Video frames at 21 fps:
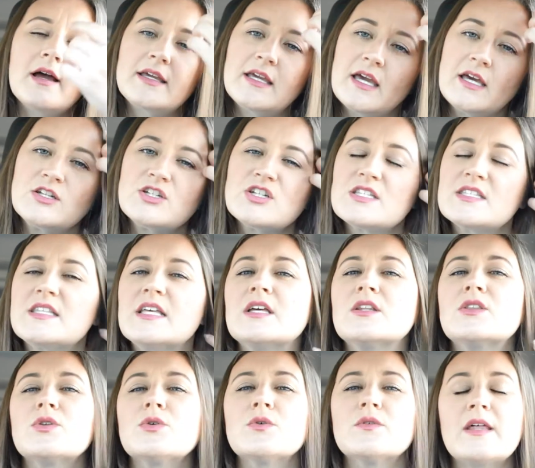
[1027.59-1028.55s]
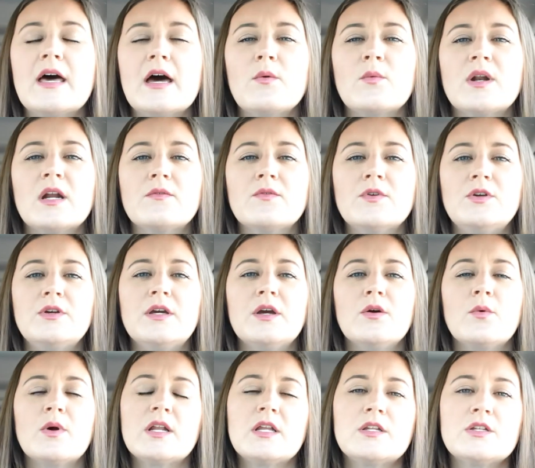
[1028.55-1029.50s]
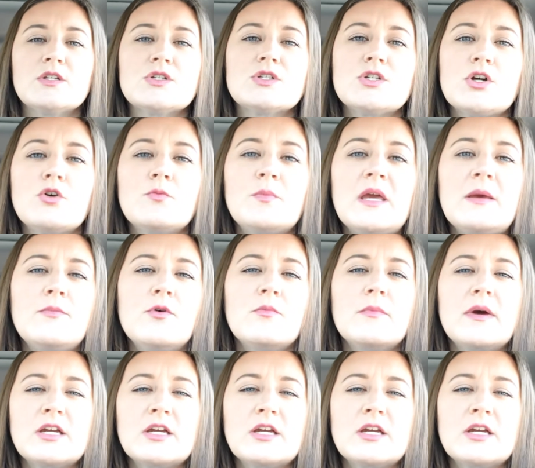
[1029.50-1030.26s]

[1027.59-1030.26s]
again, just think through that whenever you get ready to show people.